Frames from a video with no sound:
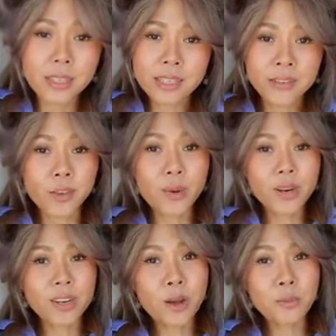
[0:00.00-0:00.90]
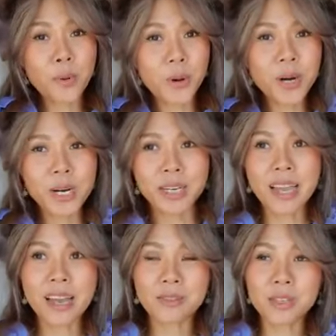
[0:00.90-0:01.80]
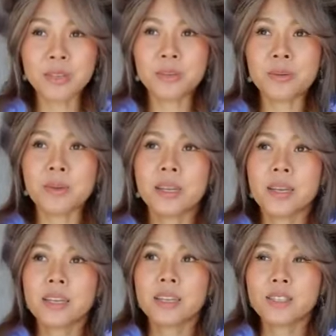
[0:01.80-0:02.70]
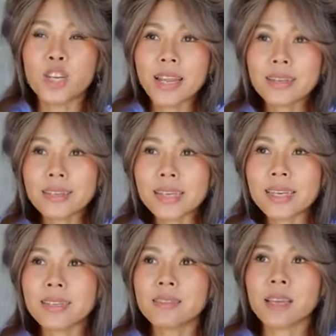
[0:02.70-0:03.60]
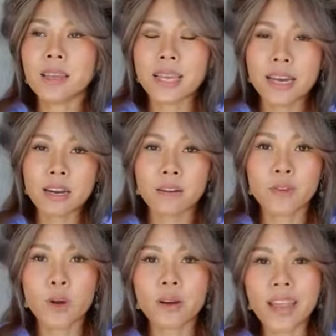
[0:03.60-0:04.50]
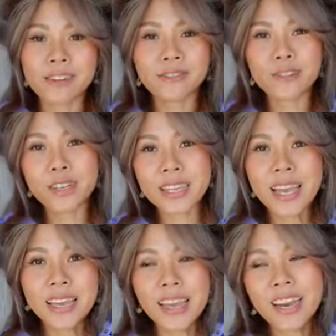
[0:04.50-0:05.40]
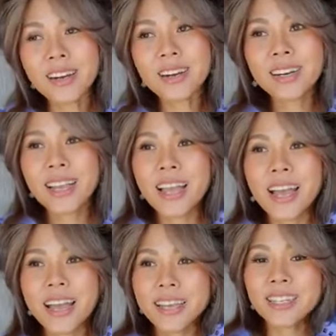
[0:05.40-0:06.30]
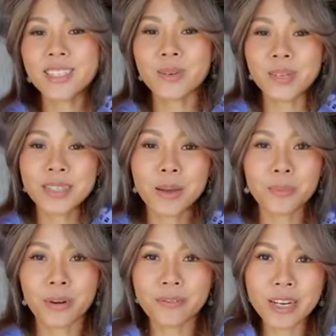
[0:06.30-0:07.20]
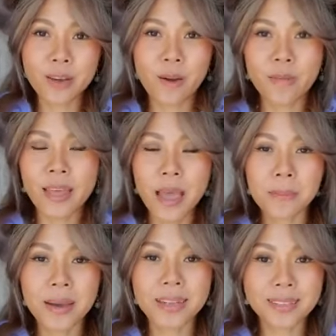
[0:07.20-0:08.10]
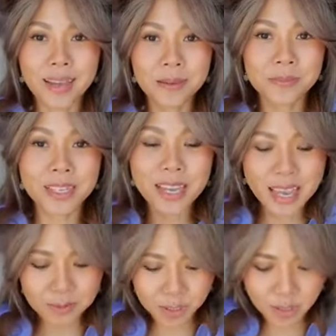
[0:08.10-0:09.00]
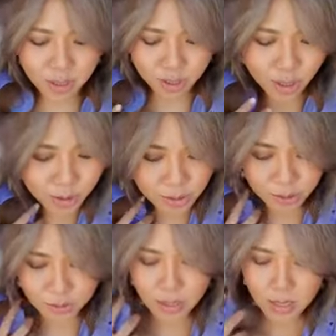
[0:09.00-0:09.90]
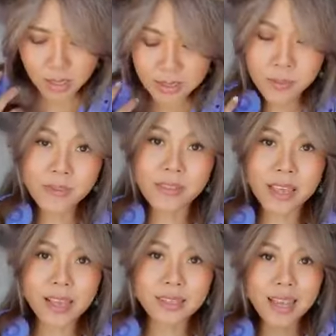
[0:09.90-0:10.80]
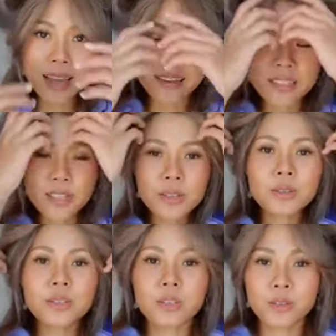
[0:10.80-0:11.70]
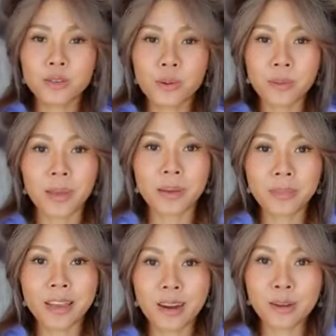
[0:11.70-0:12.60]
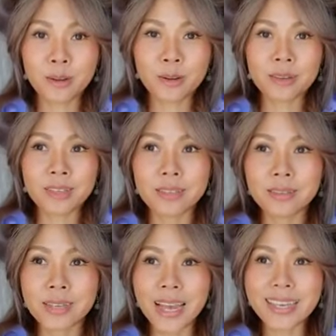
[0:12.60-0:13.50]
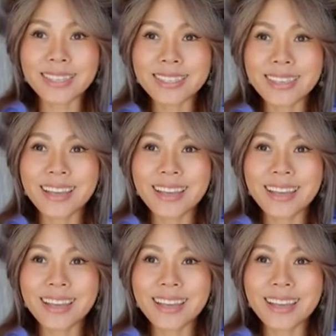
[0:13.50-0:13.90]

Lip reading: if you want to know more on how to gently take care of your everyday hair, I can do a separate video on that. But today I'm just going to show you some of the things I do to make my hair look nice,